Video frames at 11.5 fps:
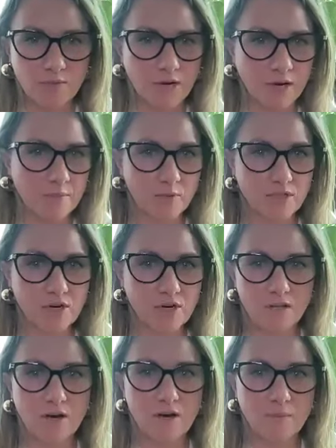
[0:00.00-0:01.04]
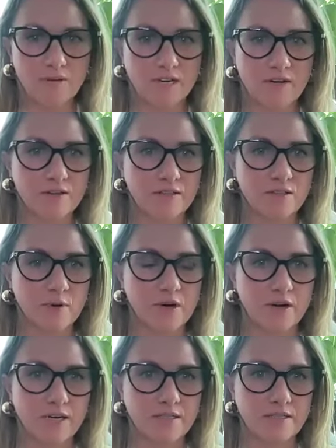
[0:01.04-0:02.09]
We talk a lot about that on this
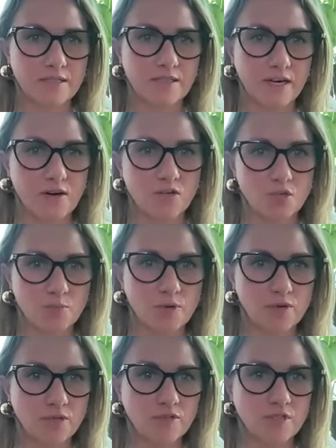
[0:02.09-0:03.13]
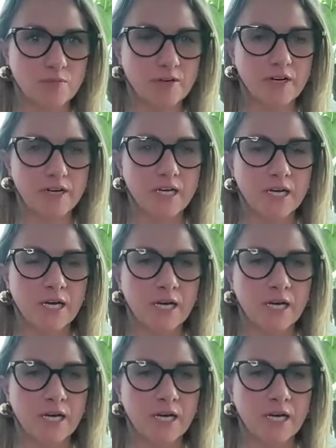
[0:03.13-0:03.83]
podcast, like that entrepreneurial spirit,